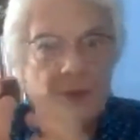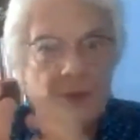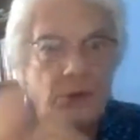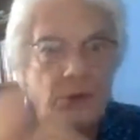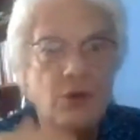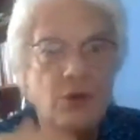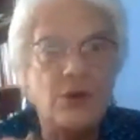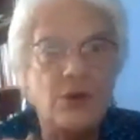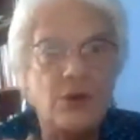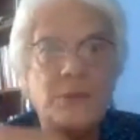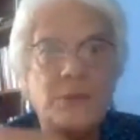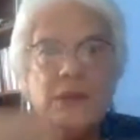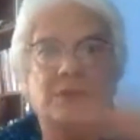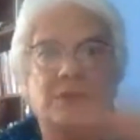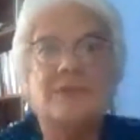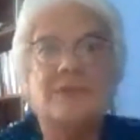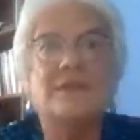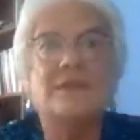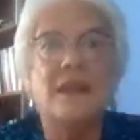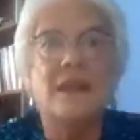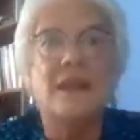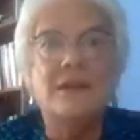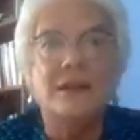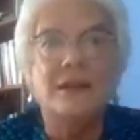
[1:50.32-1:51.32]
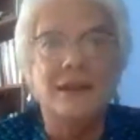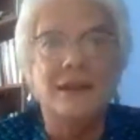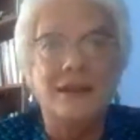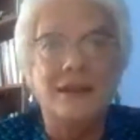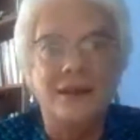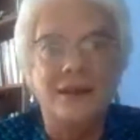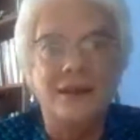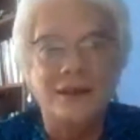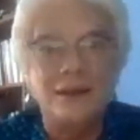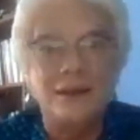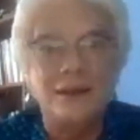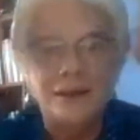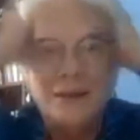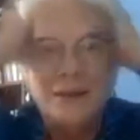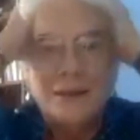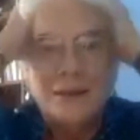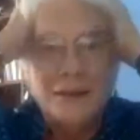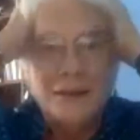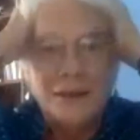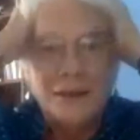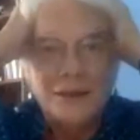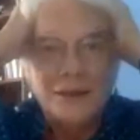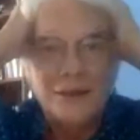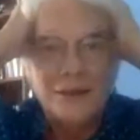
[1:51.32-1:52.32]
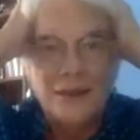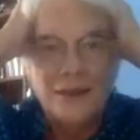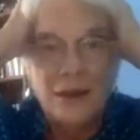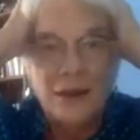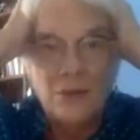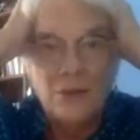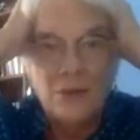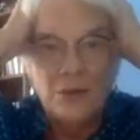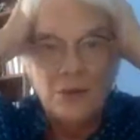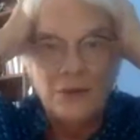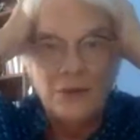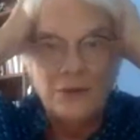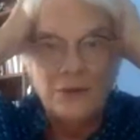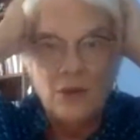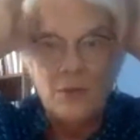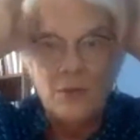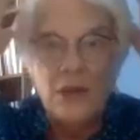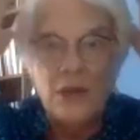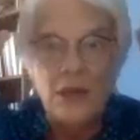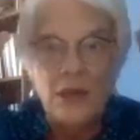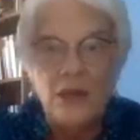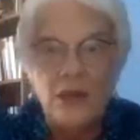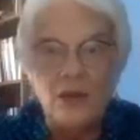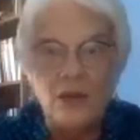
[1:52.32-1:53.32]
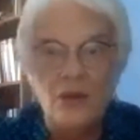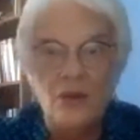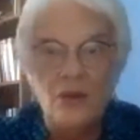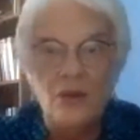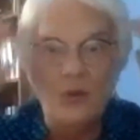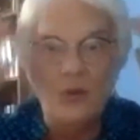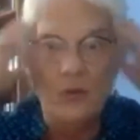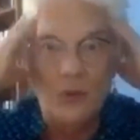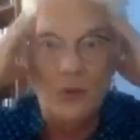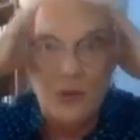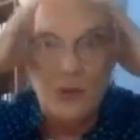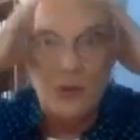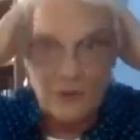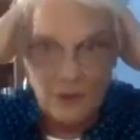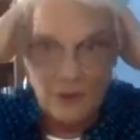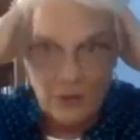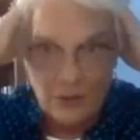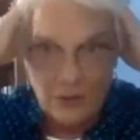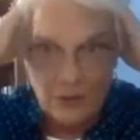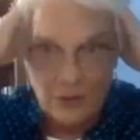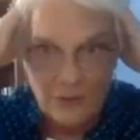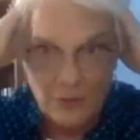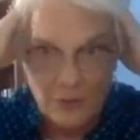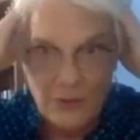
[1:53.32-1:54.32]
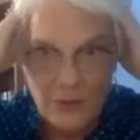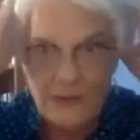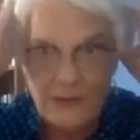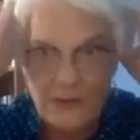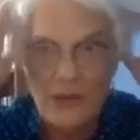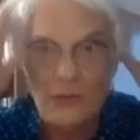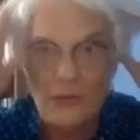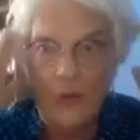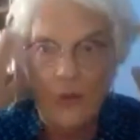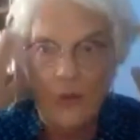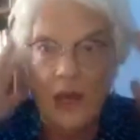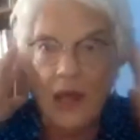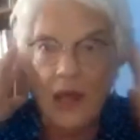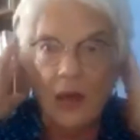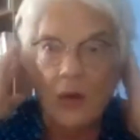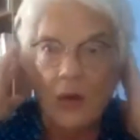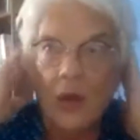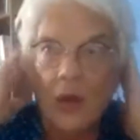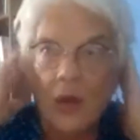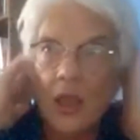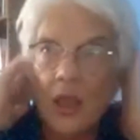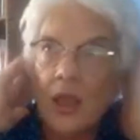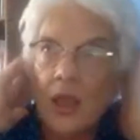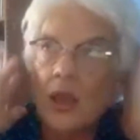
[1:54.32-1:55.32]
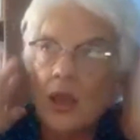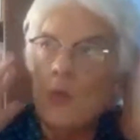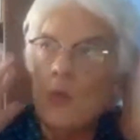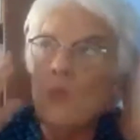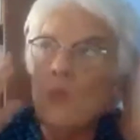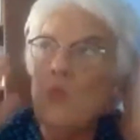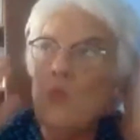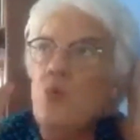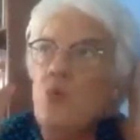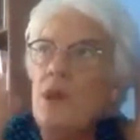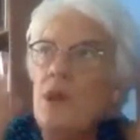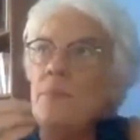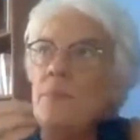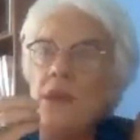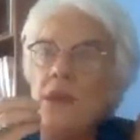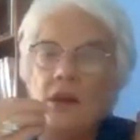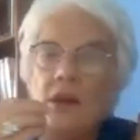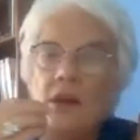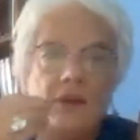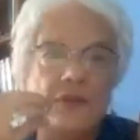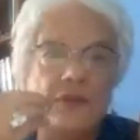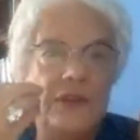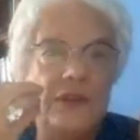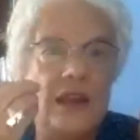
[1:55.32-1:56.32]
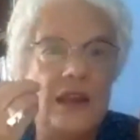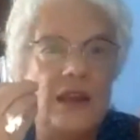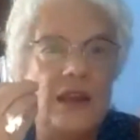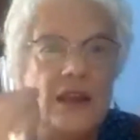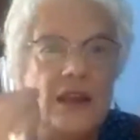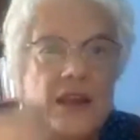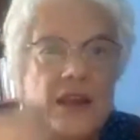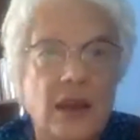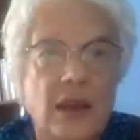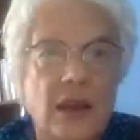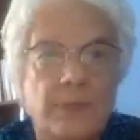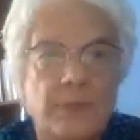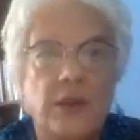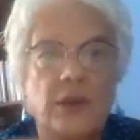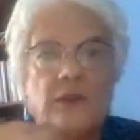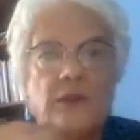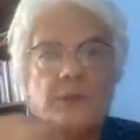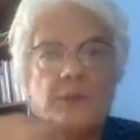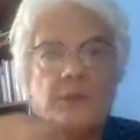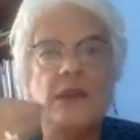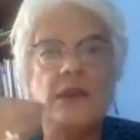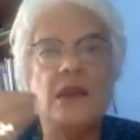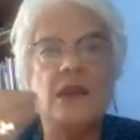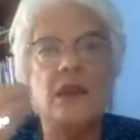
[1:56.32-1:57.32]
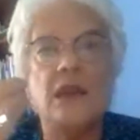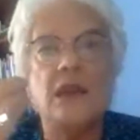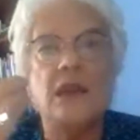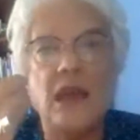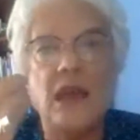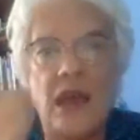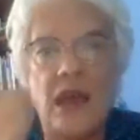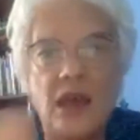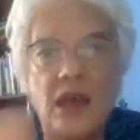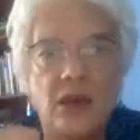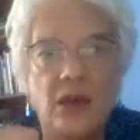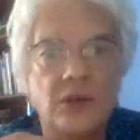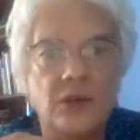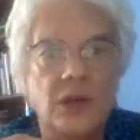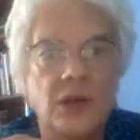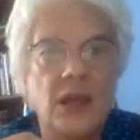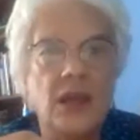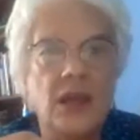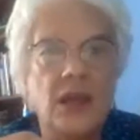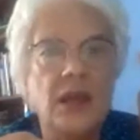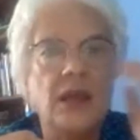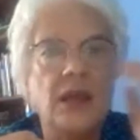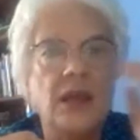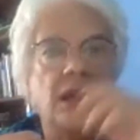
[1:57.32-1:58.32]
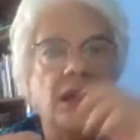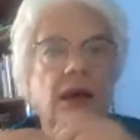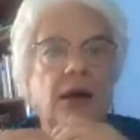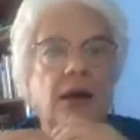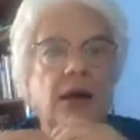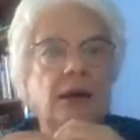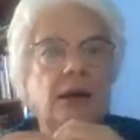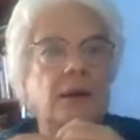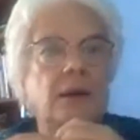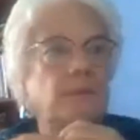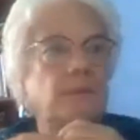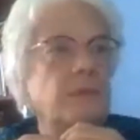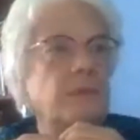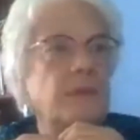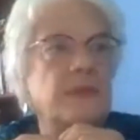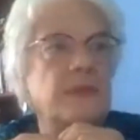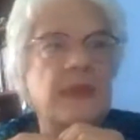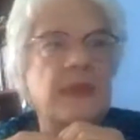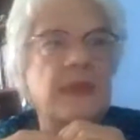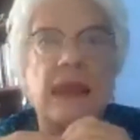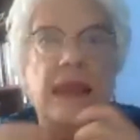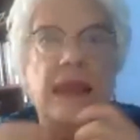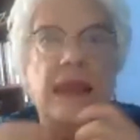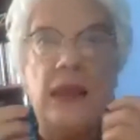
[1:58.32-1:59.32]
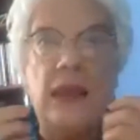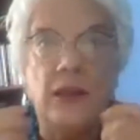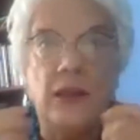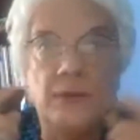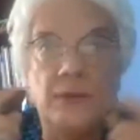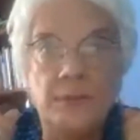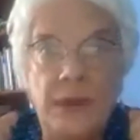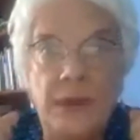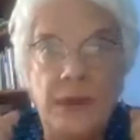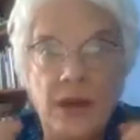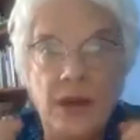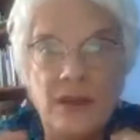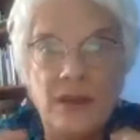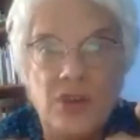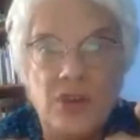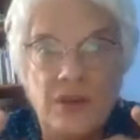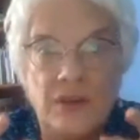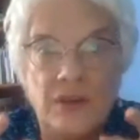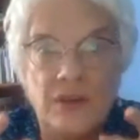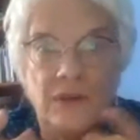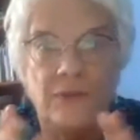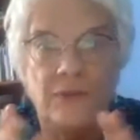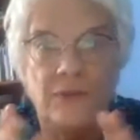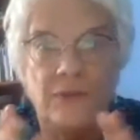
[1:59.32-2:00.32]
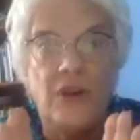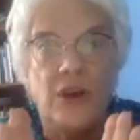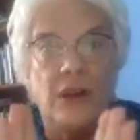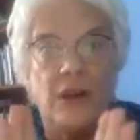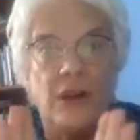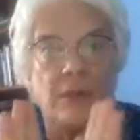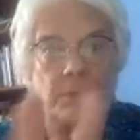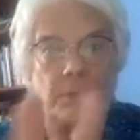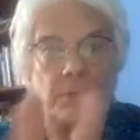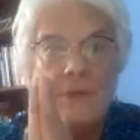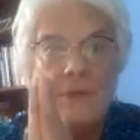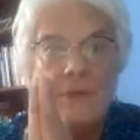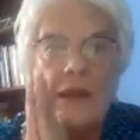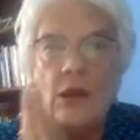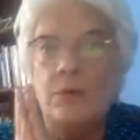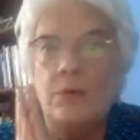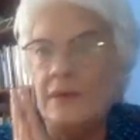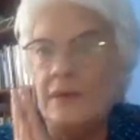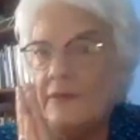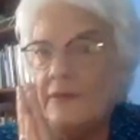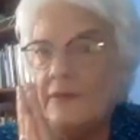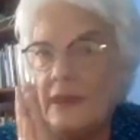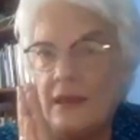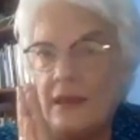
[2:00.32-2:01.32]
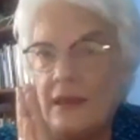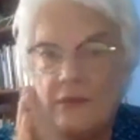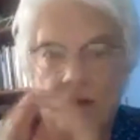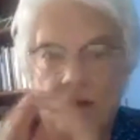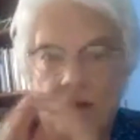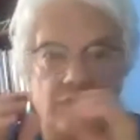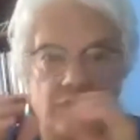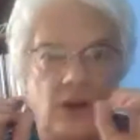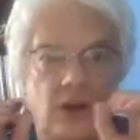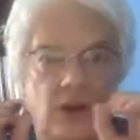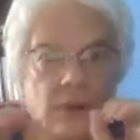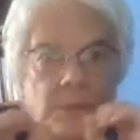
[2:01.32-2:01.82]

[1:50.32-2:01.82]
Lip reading: program, and suddenly there were so many new results. We said, wow, women are standing up, they're speaking out. They held marches, they always said they're very